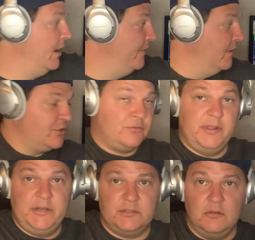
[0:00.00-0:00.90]
And this
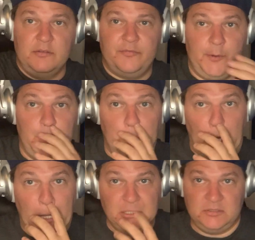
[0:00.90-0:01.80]
screen is only for you
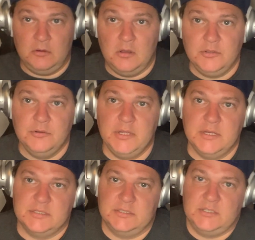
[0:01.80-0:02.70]
guys. So all you need
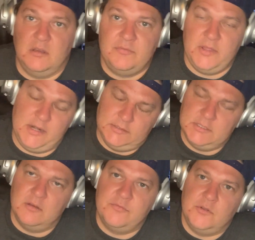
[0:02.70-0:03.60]
is a cell phone and a
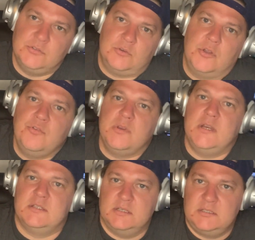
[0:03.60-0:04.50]
cell phone. So all you
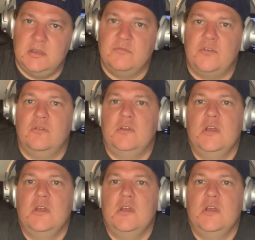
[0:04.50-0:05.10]
need is a cell phone.